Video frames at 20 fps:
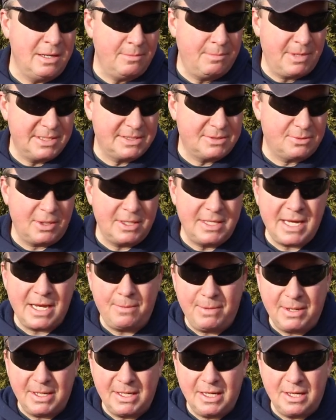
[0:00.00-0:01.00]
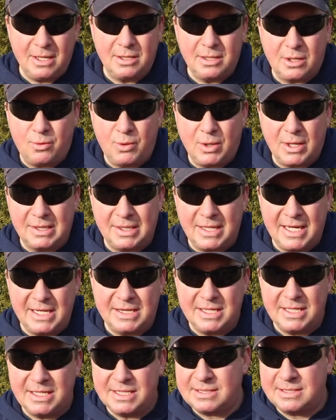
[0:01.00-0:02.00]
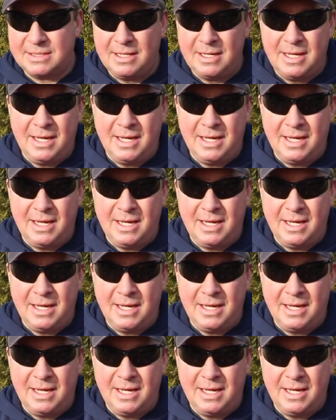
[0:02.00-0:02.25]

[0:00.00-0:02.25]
But it's really not a big deal to quick light this.